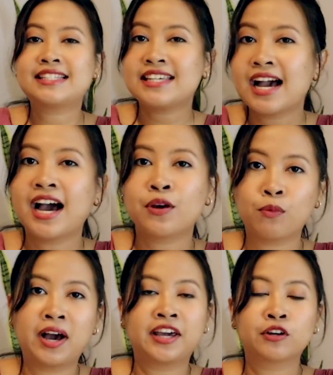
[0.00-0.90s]

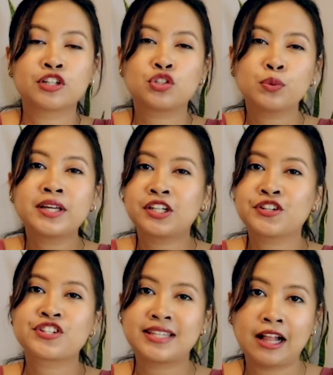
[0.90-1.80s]
DIY or
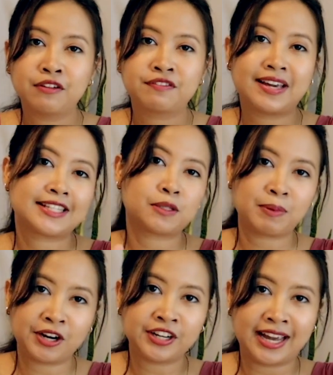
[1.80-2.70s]
do-it-yourself
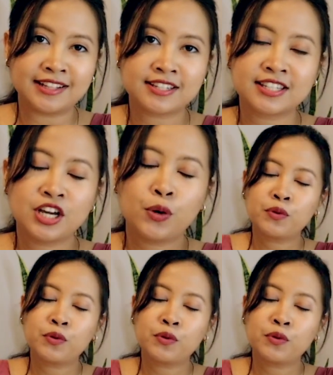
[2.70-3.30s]
experience